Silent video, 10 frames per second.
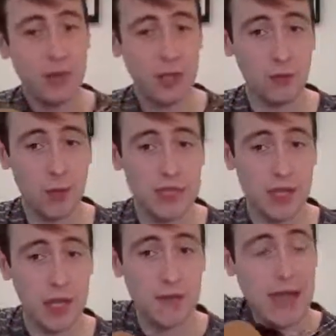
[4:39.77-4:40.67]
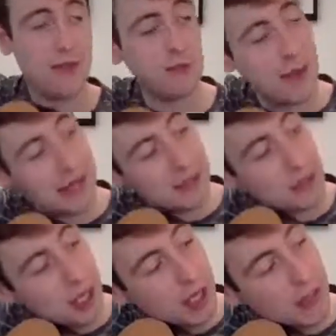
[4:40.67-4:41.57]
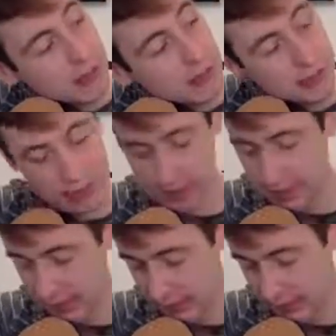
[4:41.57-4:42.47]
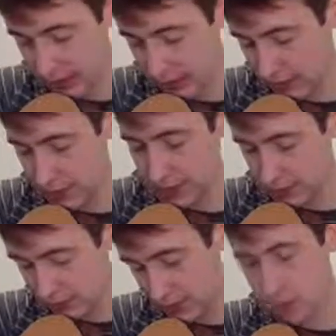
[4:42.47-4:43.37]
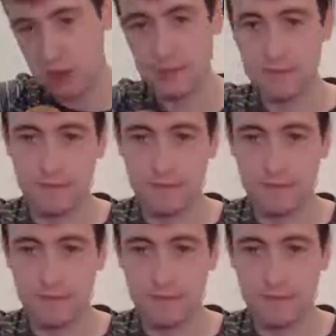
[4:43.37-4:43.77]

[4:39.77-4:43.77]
I've always gone over F major as kind of this one.